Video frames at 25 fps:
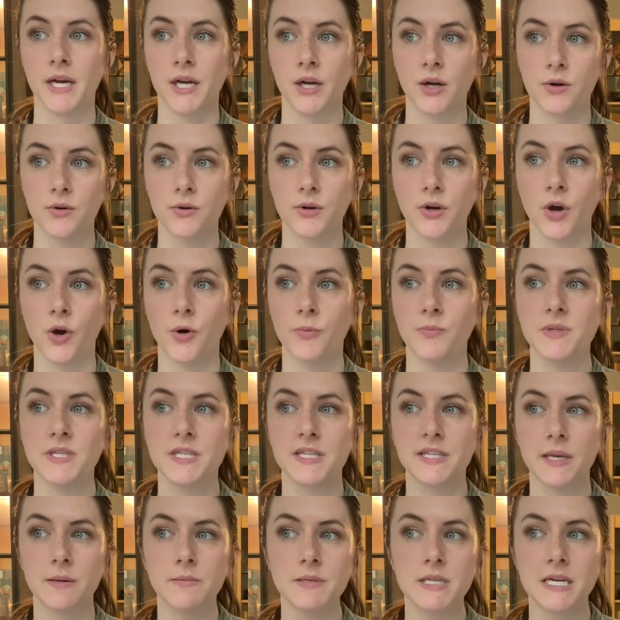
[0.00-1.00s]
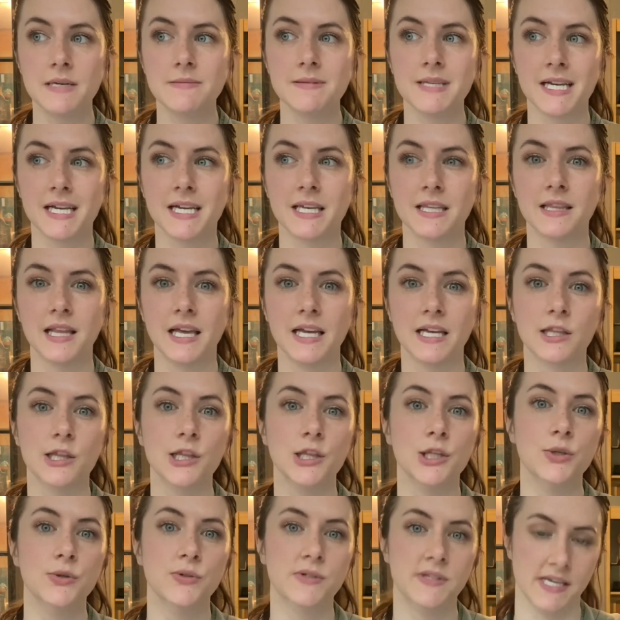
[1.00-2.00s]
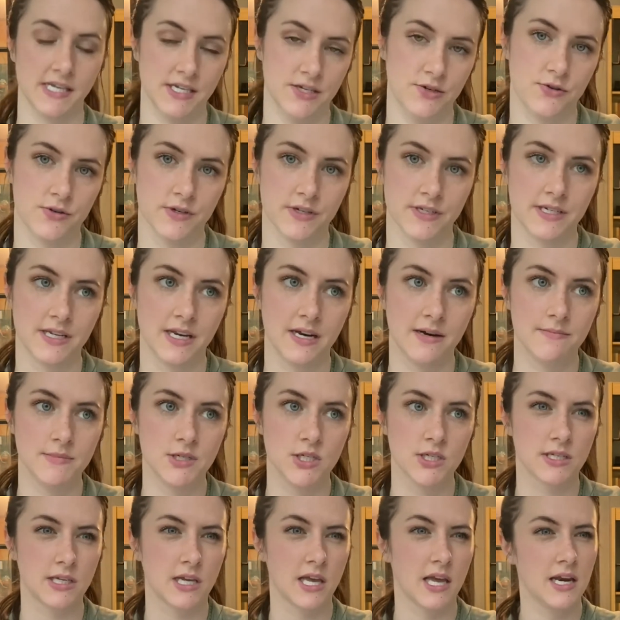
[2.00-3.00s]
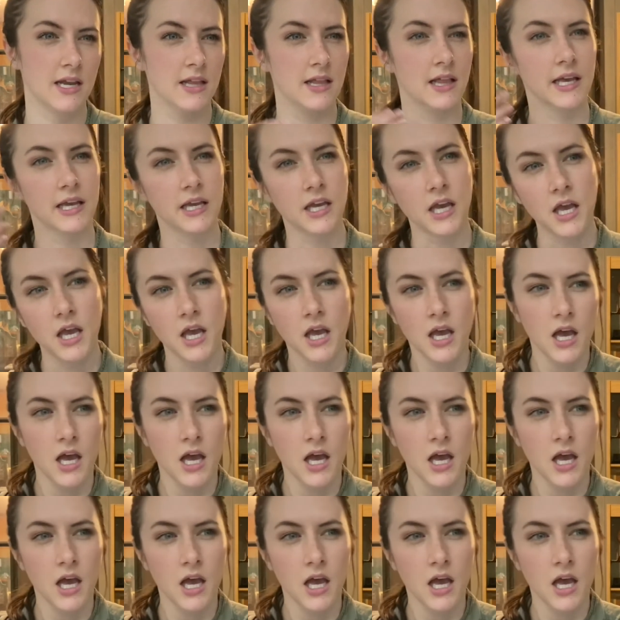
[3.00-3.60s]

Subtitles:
own home, sometimes I can like lose interest, and I'm just kind of like,